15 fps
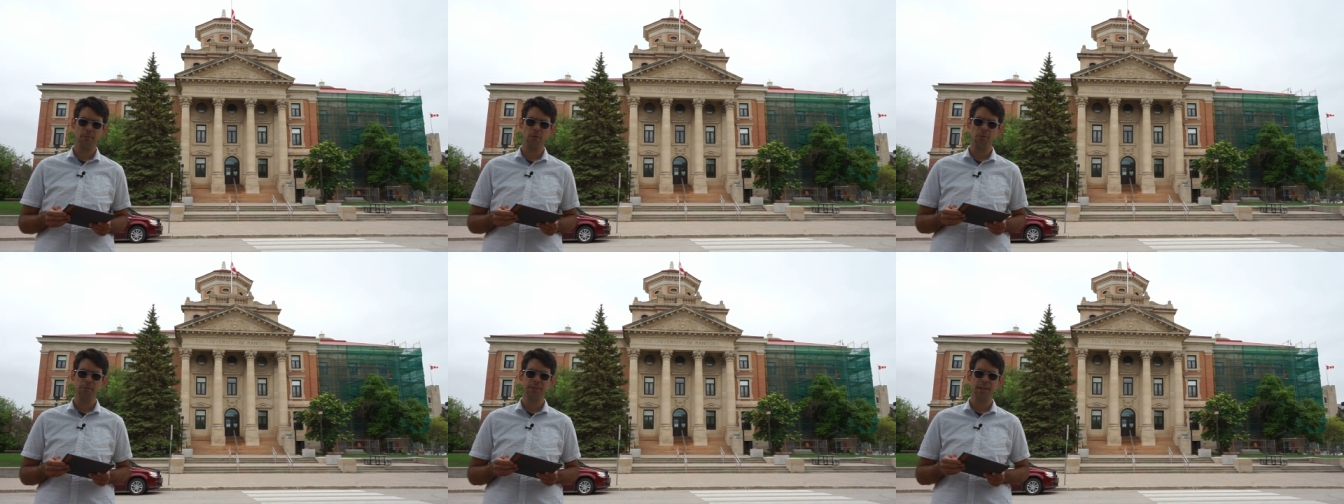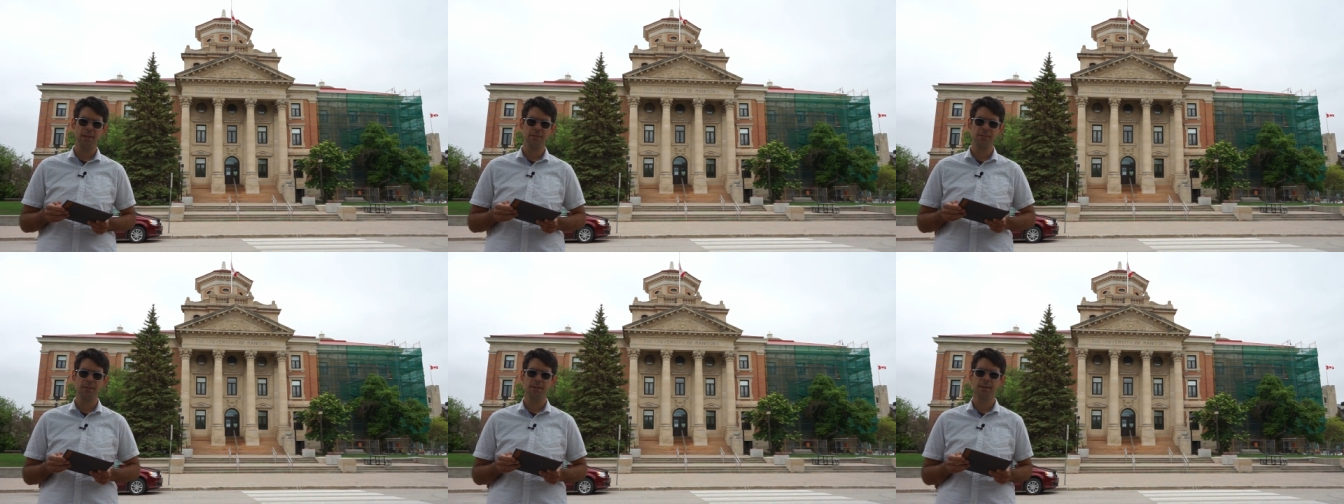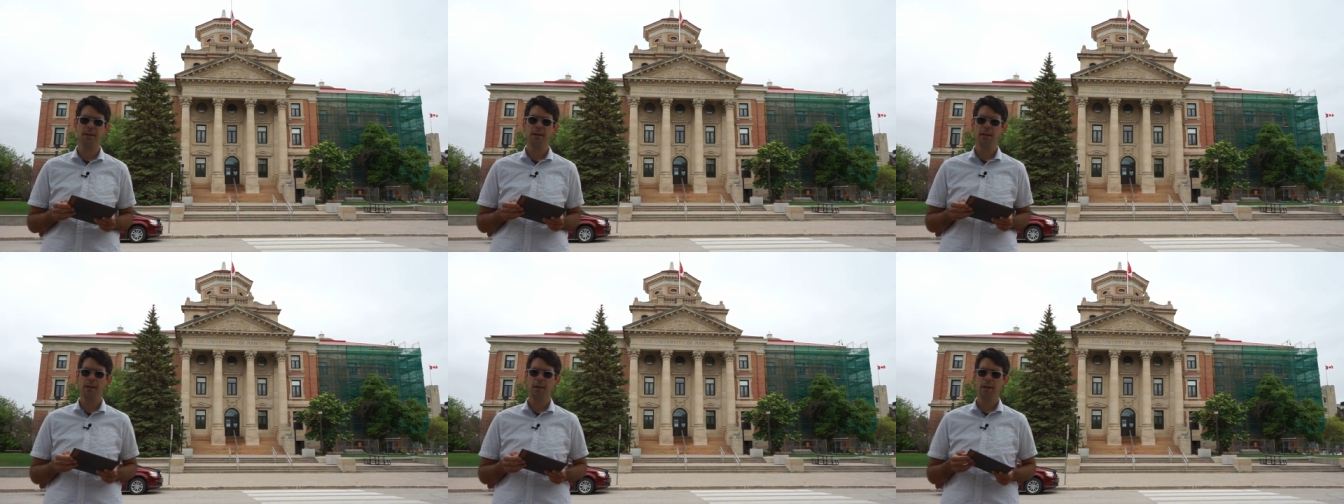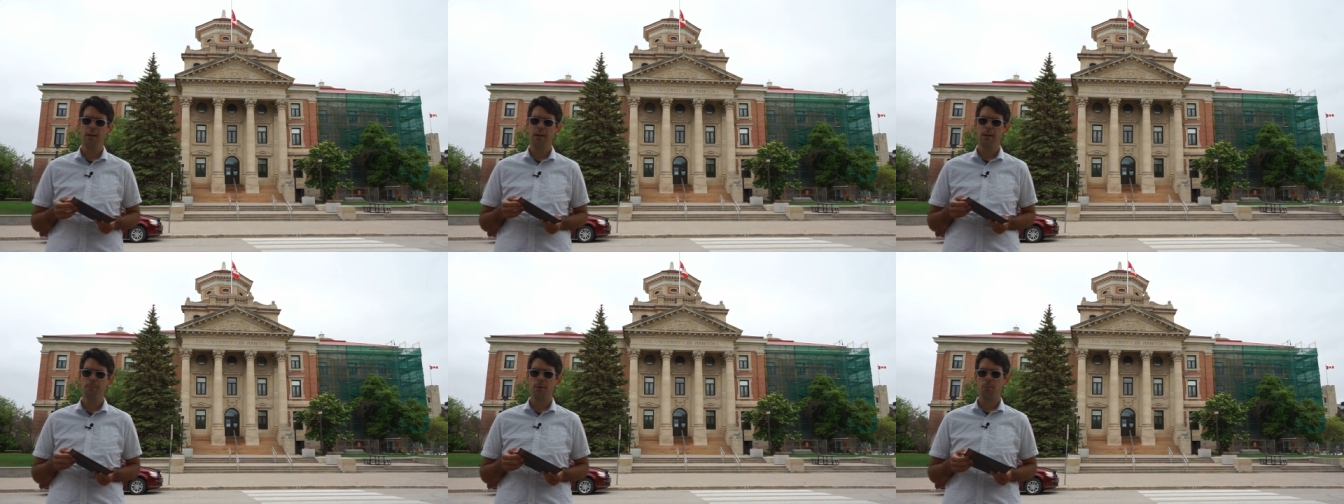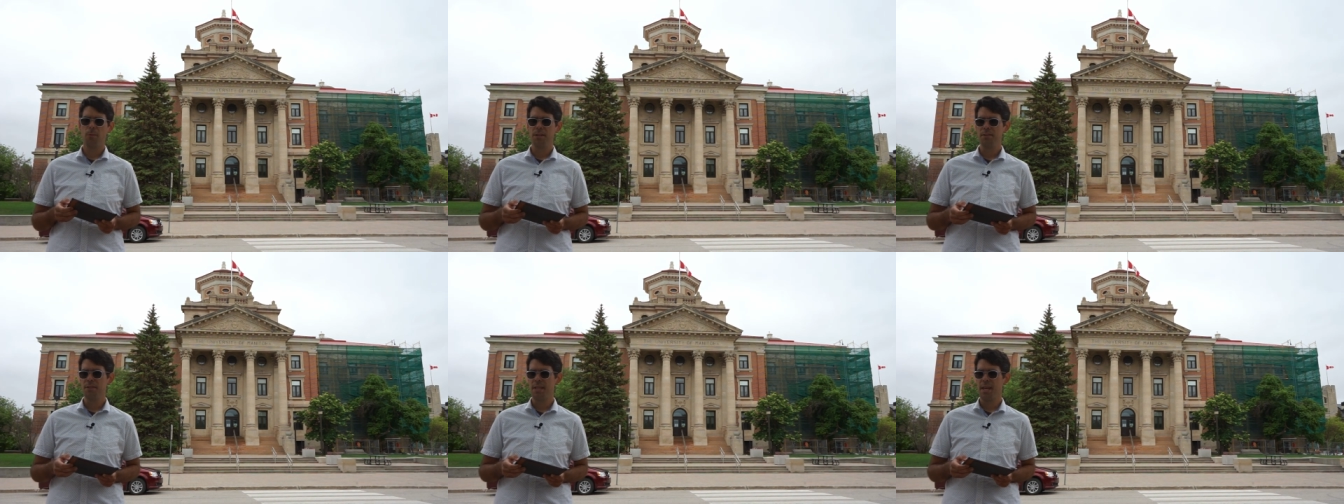processor. But
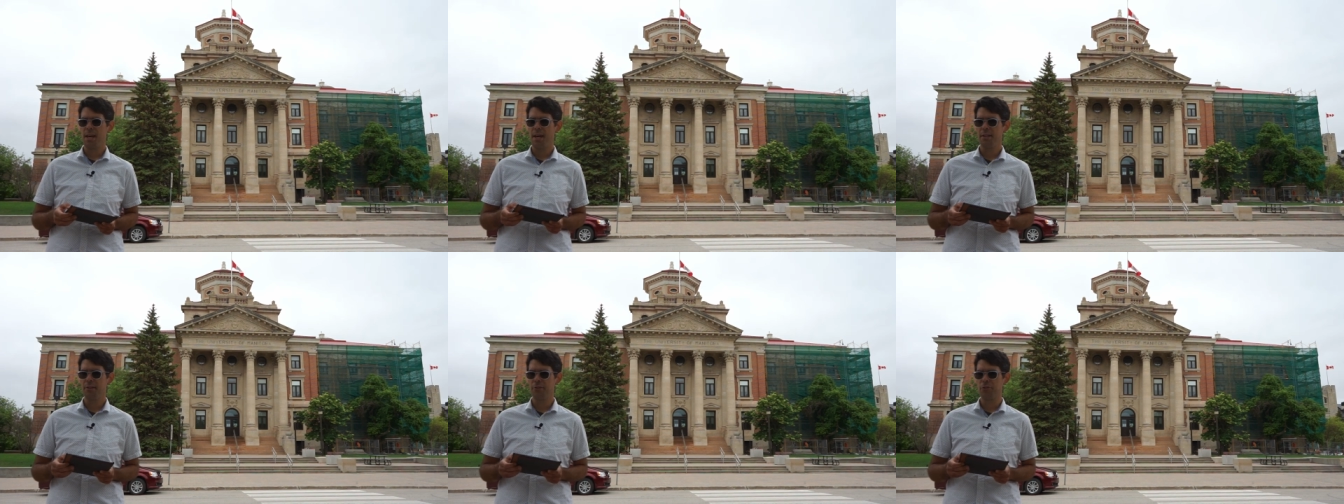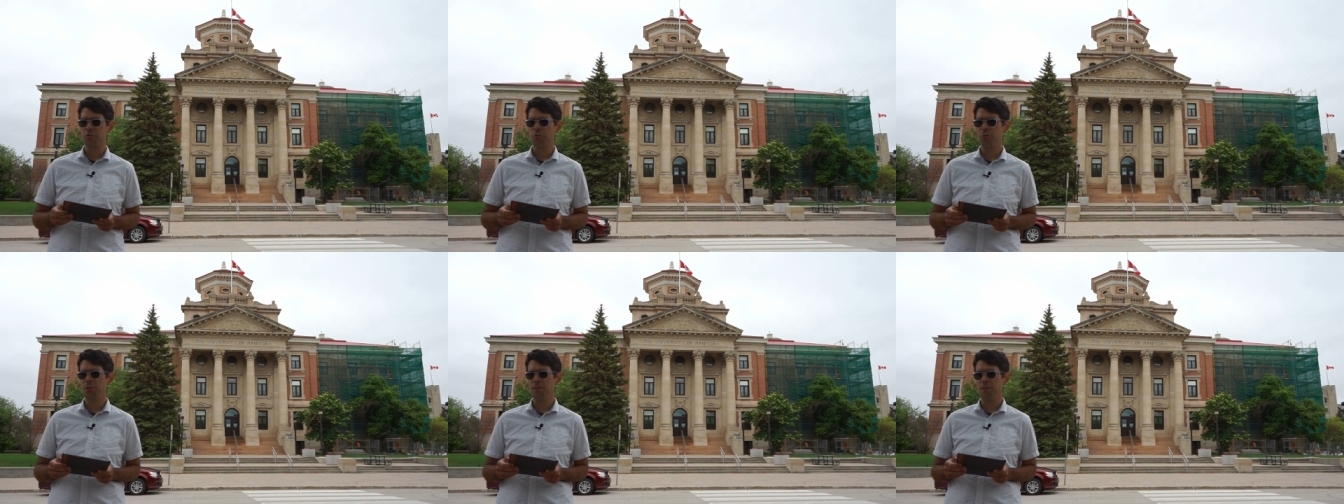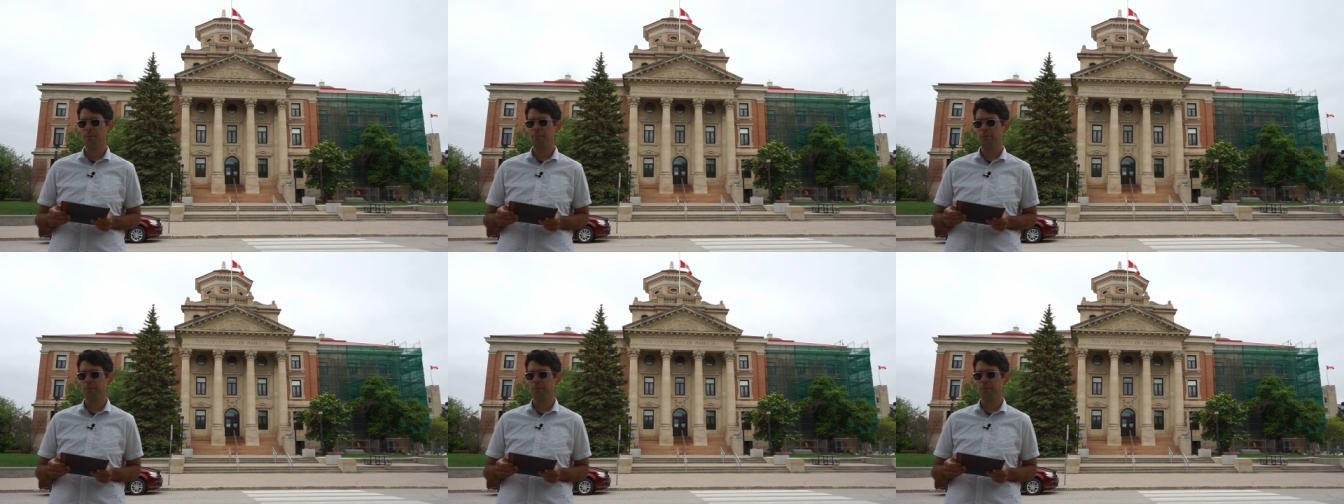once they had control of the